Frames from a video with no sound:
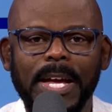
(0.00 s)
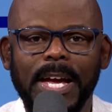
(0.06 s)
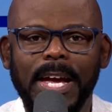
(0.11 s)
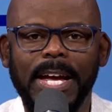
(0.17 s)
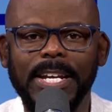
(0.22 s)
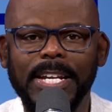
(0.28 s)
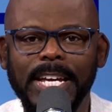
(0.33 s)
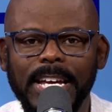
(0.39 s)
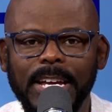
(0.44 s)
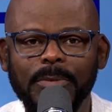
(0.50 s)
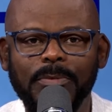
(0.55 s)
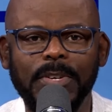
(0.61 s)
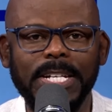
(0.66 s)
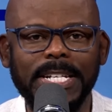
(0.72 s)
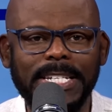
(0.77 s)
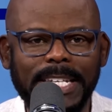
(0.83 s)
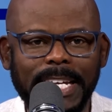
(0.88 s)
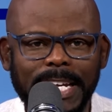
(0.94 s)
and
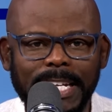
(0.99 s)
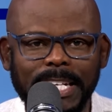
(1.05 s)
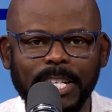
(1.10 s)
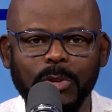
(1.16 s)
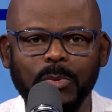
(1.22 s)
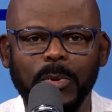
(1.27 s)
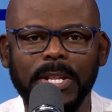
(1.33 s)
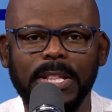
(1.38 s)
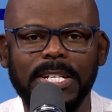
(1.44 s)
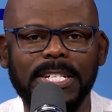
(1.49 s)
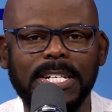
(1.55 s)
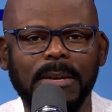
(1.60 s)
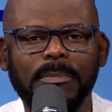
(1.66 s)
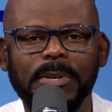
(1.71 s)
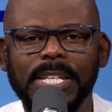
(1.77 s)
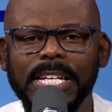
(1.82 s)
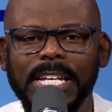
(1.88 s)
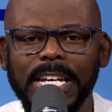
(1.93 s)
even dealing with some
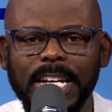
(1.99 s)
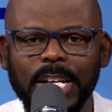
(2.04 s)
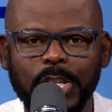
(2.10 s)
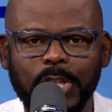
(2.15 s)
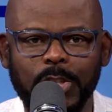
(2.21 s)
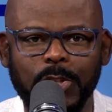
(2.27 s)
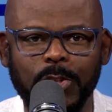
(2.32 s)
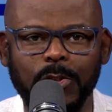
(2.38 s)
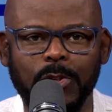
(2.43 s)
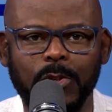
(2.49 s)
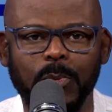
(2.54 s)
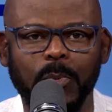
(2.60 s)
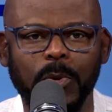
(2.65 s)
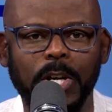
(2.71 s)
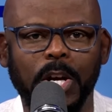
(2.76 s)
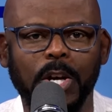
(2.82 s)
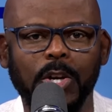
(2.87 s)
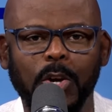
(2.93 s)
of the issues
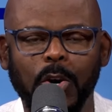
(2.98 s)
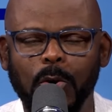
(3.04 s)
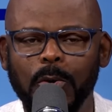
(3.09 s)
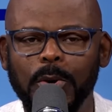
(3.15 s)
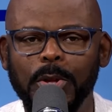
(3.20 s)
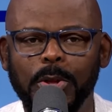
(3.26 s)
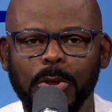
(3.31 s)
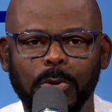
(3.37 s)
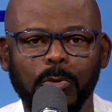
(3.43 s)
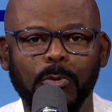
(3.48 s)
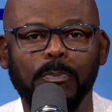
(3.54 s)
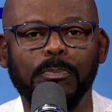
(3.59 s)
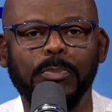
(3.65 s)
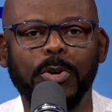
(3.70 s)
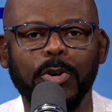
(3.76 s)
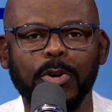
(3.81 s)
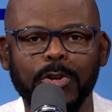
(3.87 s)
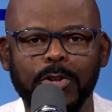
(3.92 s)
we are going through
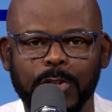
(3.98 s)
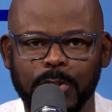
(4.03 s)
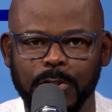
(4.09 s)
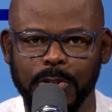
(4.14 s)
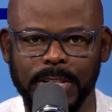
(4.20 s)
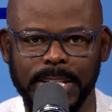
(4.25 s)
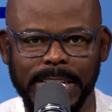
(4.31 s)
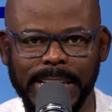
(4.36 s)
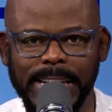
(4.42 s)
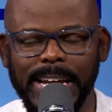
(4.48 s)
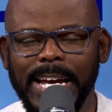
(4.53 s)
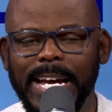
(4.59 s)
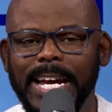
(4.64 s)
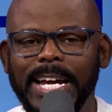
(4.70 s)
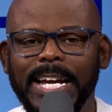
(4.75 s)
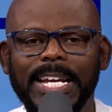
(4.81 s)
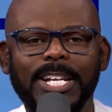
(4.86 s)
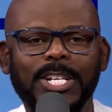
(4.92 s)
personally,
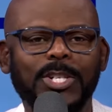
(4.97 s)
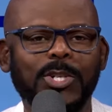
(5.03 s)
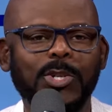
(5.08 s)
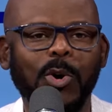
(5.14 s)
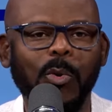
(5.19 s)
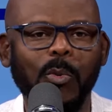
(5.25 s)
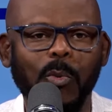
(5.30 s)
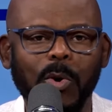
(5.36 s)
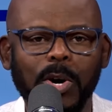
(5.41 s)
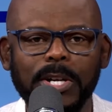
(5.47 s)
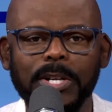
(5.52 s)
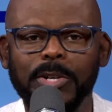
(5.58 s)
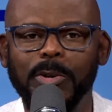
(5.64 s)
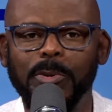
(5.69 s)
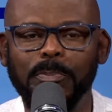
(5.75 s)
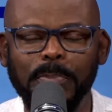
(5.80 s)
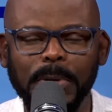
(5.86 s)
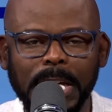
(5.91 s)
it is no
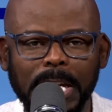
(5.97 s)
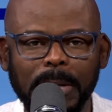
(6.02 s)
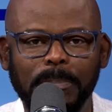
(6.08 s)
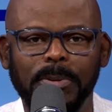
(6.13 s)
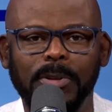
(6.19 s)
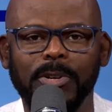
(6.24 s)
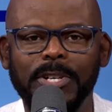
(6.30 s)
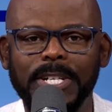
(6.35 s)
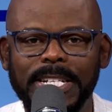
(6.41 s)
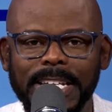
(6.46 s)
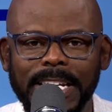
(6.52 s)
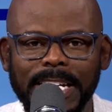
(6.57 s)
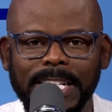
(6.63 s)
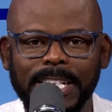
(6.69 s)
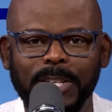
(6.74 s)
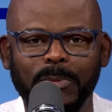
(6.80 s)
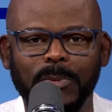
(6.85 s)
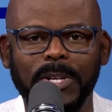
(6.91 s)
wonder people are
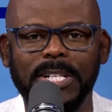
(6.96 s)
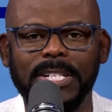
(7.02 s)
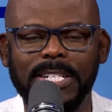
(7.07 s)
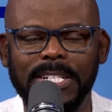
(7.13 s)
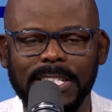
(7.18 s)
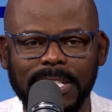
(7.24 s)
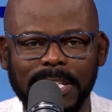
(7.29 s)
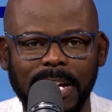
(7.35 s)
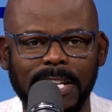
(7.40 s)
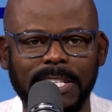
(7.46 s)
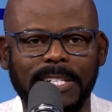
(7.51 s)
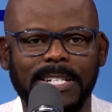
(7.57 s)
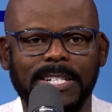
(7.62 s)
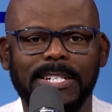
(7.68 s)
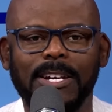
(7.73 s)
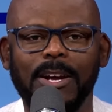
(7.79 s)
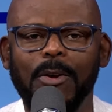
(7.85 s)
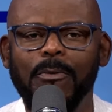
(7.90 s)
dealing with
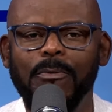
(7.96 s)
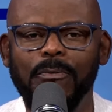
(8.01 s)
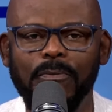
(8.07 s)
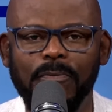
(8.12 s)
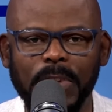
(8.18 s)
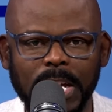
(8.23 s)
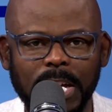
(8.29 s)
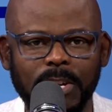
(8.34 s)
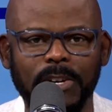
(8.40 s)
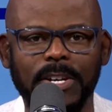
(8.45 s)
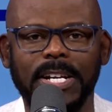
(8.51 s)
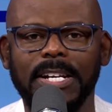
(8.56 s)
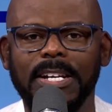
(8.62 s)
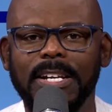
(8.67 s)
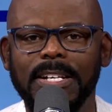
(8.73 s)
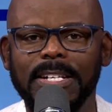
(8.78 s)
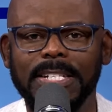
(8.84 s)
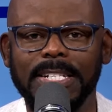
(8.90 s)
such fear and
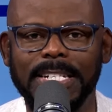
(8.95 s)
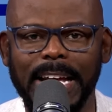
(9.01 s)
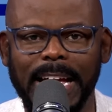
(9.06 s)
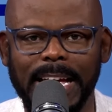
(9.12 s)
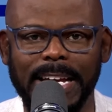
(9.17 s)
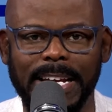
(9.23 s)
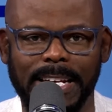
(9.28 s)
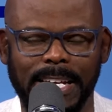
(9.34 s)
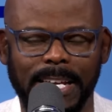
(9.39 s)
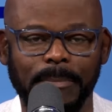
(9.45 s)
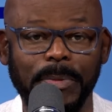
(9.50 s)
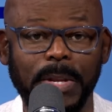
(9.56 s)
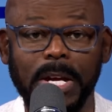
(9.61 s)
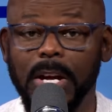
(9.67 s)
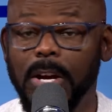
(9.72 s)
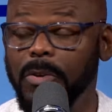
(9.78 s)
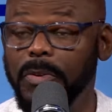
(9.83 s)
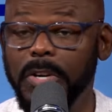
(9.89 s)
anxiety
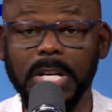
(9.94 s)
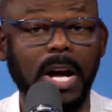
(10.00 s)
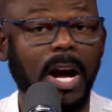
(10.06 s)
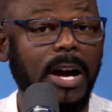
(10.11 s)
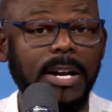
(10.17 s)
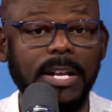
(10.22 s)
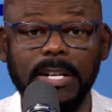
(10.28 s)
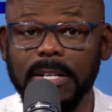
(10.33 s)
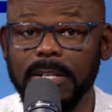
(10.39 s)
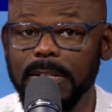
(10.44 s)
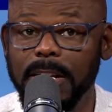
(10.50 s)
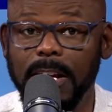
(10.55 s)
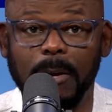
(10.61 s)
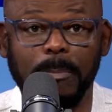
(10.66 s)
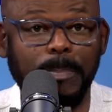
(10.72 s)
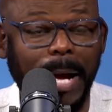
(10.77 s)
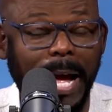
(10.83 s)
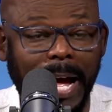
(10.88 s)
regarding their
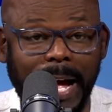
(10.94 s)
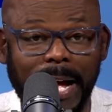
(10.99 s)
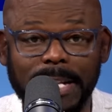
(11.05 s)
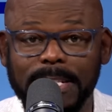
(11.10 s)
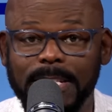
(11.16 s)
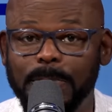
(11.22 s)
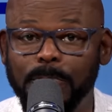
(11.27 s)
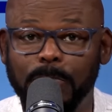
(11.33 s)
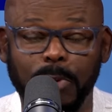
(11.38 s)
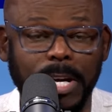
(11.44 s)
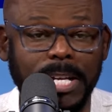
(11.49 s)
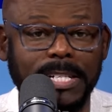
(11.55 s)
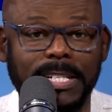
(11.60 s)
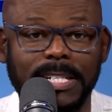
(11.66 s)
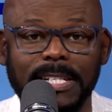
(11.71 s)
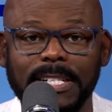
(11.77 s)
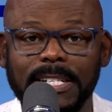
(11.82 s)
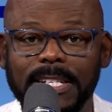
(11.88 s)
past,
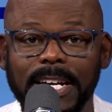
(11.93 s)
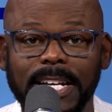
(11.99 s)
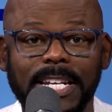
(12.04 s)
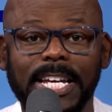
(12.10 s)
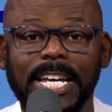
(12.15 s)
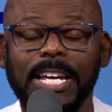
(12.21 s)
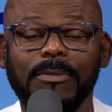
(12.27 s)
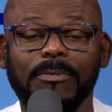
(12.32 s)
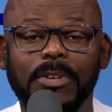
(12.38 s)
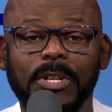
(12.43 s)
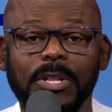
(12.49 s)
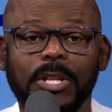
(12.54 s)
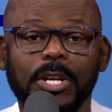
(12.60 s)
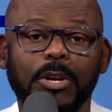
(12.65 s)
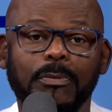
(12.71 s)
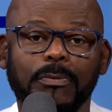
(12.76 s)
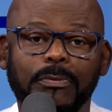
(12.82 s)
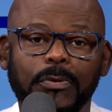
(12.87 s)
present, and even
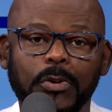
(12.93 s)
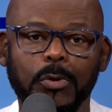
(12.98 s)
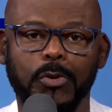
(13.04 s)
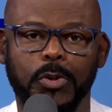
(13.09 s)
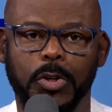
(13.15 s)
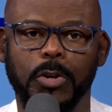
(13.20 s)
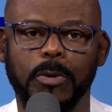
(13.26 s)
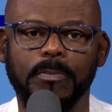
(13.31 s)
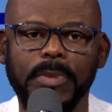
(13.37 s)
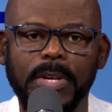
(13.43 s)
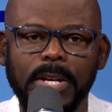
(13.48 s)
their future.